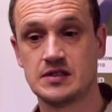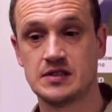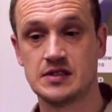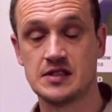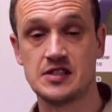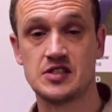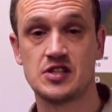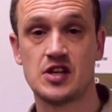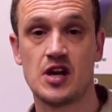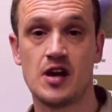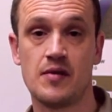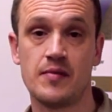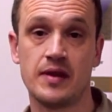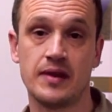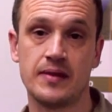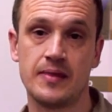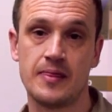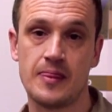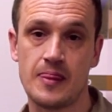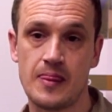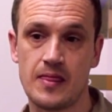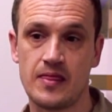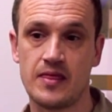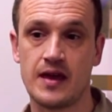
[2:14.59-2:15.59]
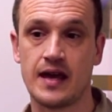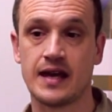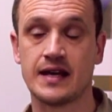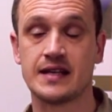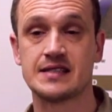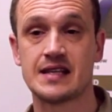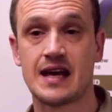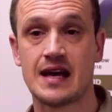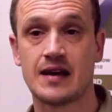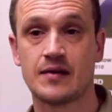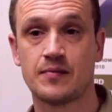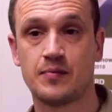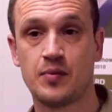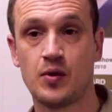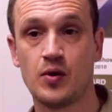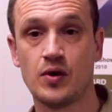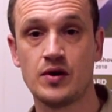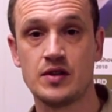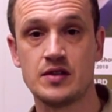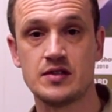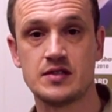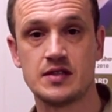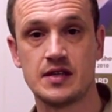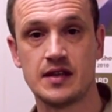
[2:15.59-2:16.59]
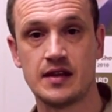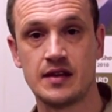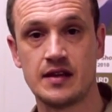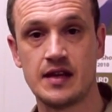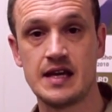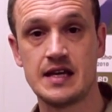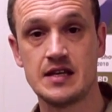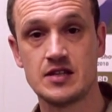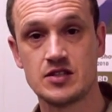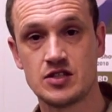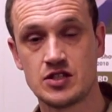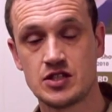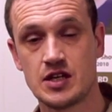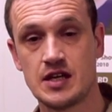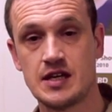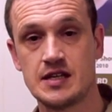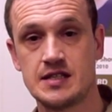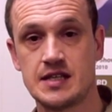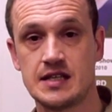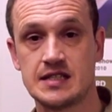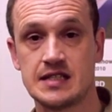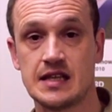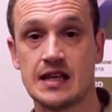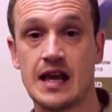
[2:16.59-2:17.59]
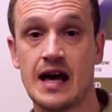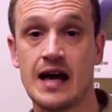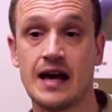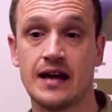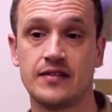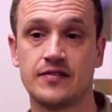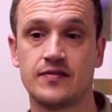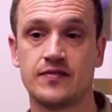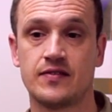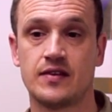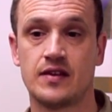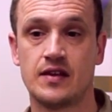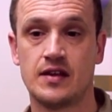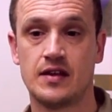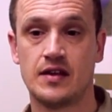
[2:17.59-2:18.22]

to determine the exact point in each cheese's life